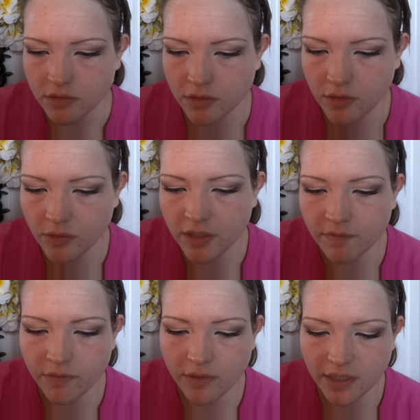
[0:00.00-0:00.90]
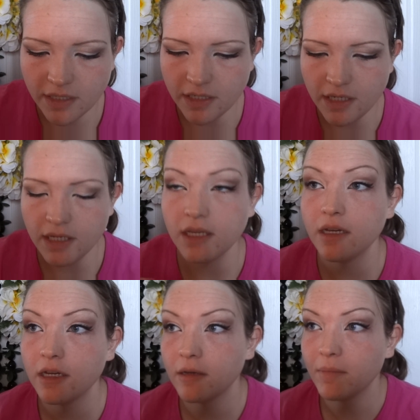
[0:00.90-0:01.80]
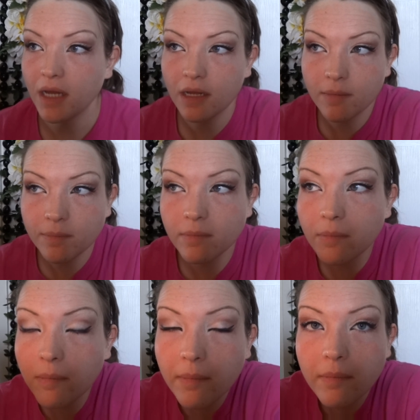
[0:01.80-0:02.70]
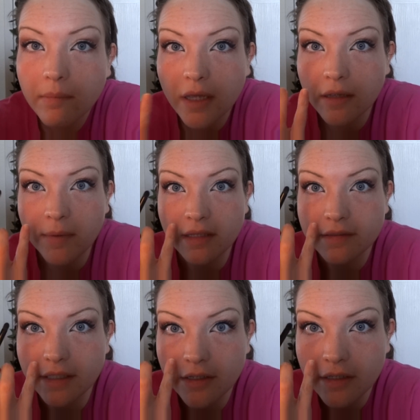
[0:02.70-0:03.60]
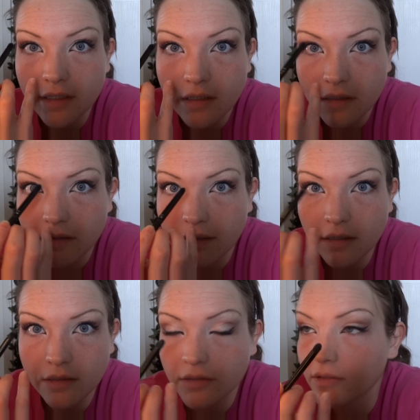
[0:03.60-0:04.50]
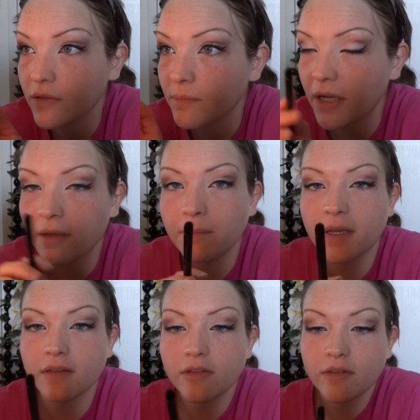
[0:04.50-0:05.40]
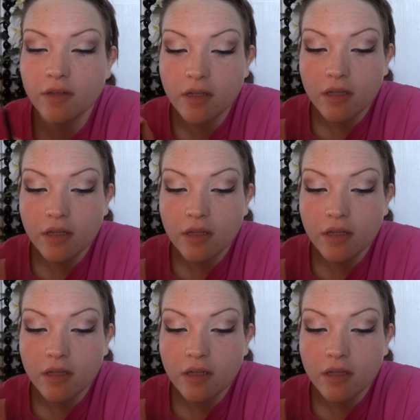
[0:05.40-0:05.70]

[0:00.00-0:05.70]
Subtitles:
So if you get any like mascara like on your my best